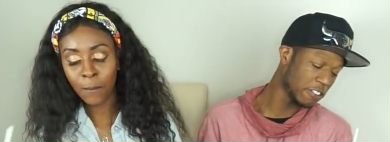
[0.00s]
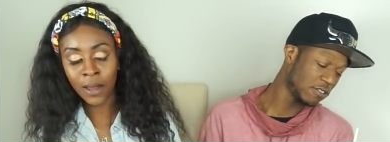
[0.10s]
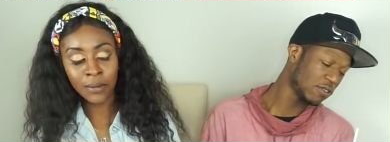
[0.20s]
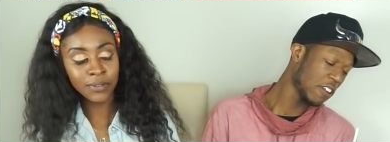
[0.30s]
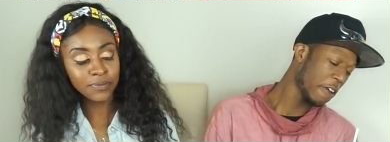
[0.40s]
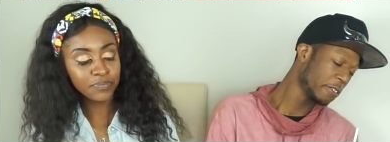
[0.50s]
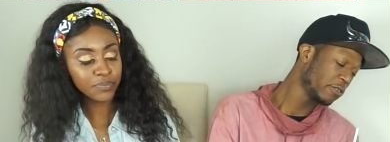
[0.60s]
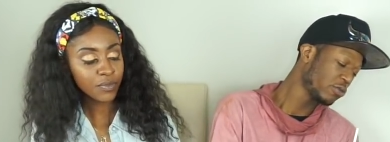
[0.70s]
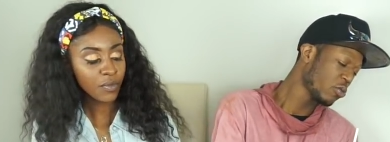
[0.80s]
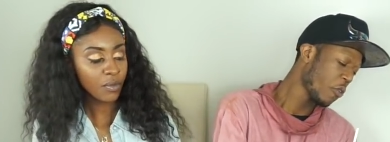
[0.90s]
Speaker 1: Baby,
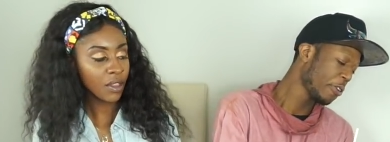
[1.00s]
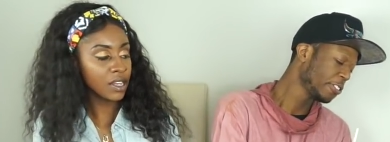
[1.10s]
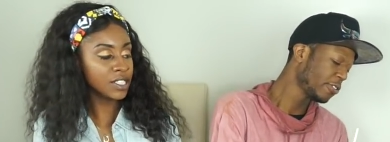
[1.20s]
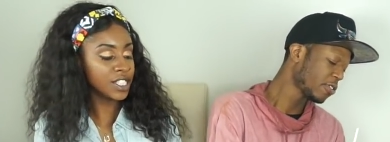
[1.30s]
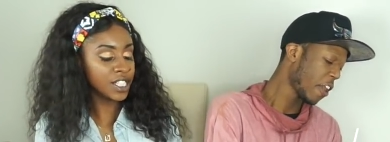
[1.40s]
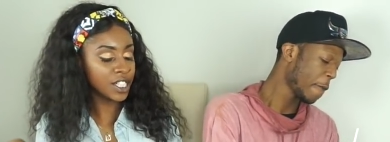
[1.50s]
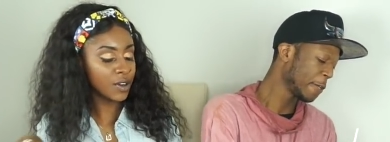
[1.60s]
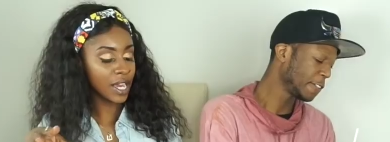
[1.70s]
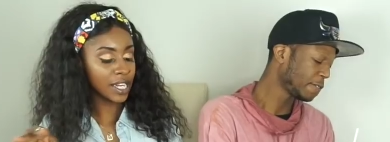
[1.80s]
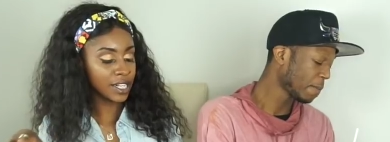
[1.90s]
gender
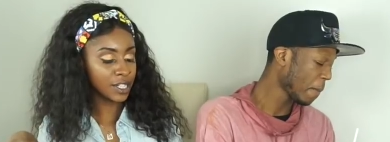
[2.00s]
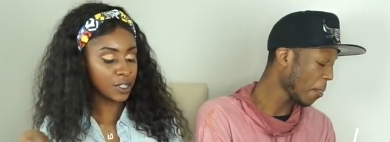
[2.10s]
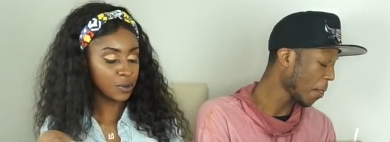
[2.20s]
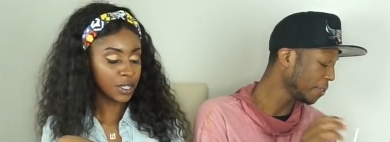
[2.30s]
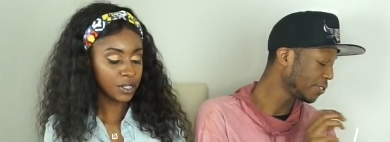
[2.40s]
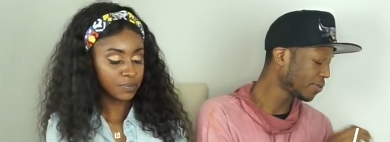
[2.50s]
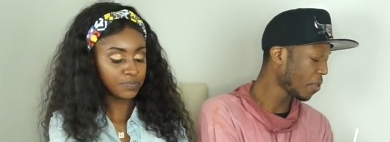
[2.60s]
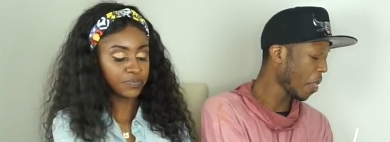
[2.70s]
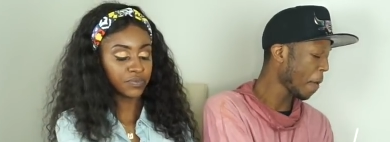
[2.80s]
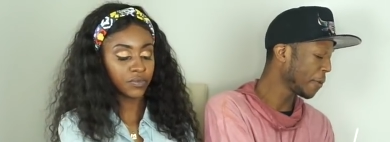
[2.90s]
don't have nothing to do with it.
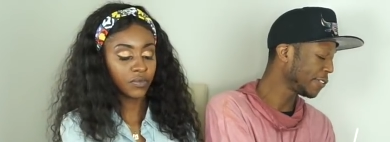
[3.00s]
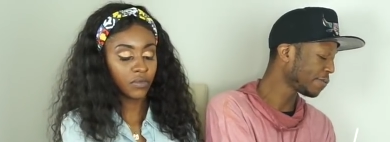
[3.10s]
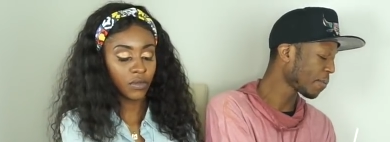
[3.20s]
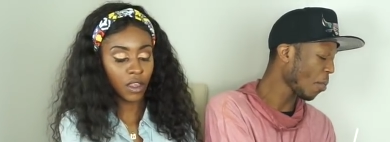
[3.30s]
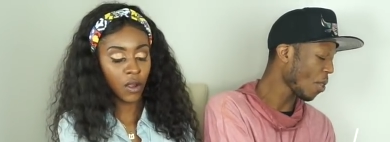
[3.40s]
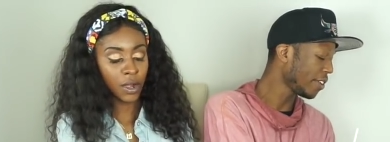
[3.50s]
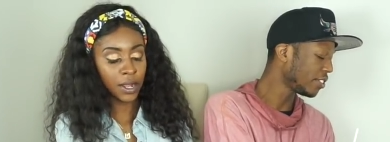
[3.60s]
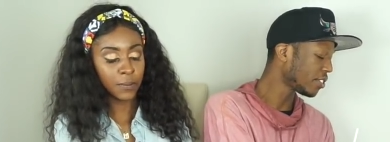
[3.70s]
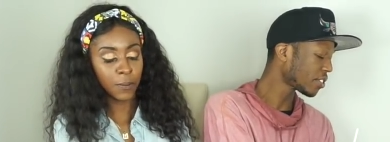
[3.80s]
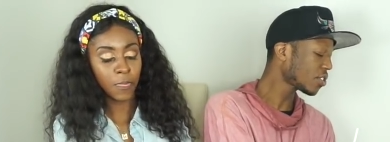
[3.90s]

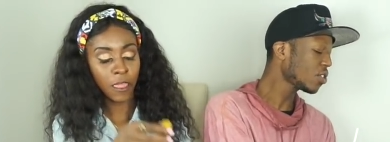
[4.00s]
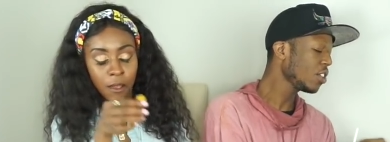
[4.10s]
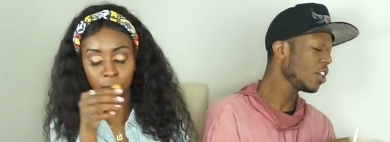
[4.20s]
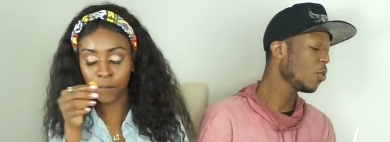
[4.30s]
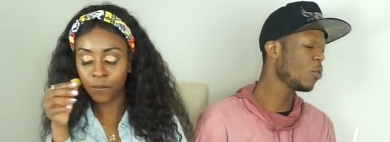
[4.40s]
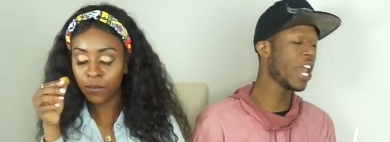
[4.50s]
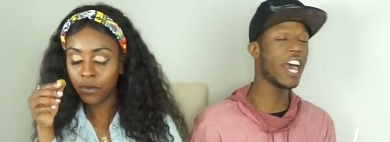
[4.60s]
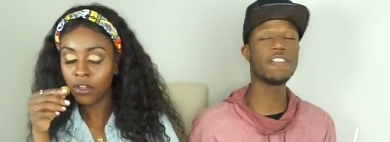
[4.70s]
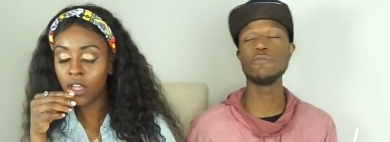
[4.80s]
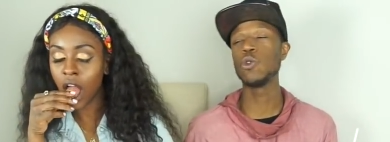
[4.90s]
Okay.
Speaker 2: We
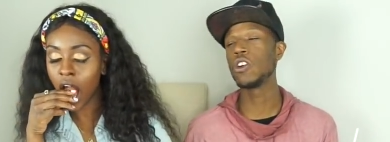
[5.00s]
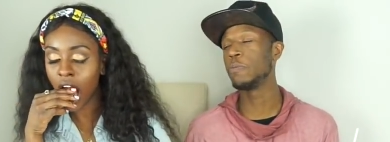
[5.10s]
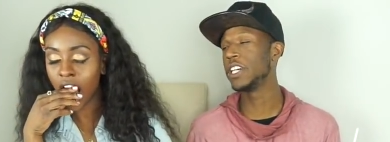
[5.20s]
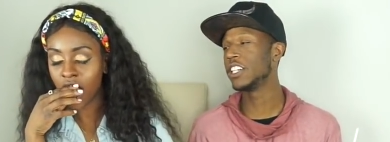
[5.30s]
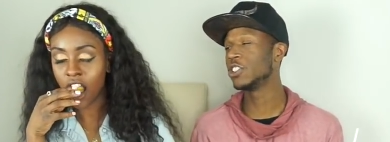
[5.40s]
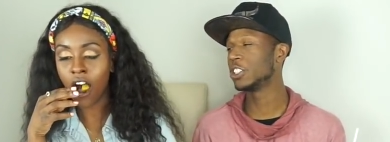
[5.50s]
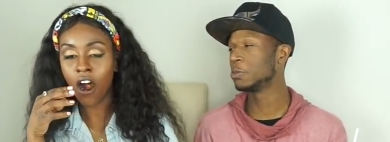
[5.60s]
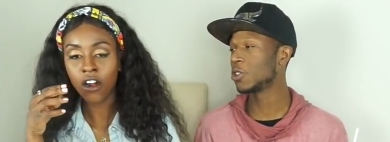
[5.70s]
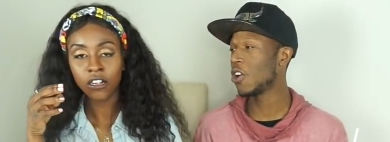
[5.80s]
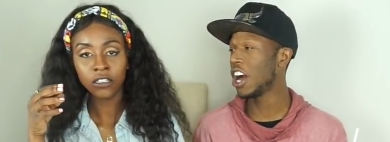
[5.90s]
have more male
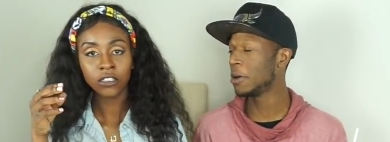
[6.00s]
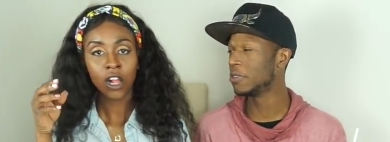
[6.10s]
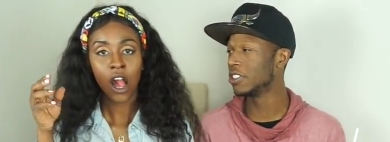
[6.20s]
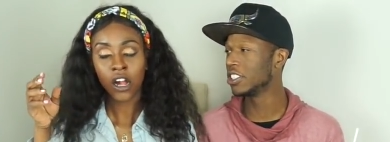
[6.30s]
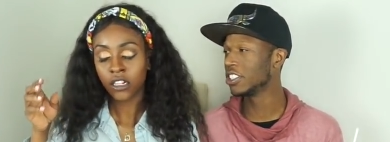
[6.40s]
subscribers.